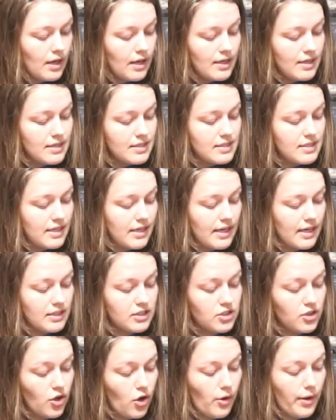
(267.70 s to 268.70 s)
see
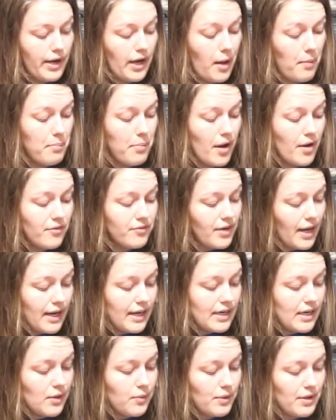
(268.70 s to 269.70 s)
it going above
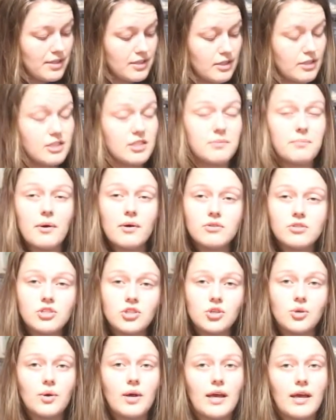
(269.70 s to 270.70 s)
90 when it's not supposed
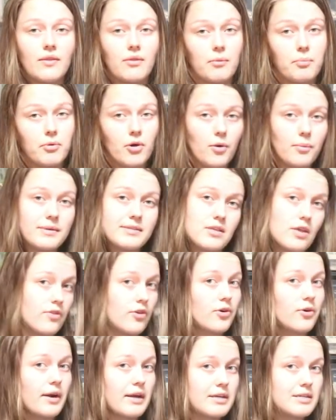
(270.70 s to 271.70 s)
to and the probe is on the
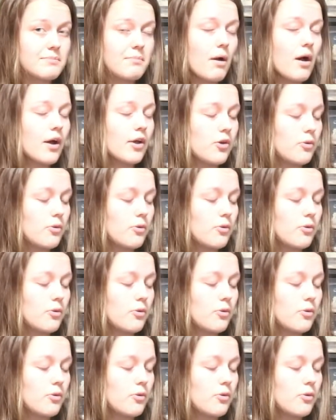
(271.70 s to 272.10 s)
correct spot,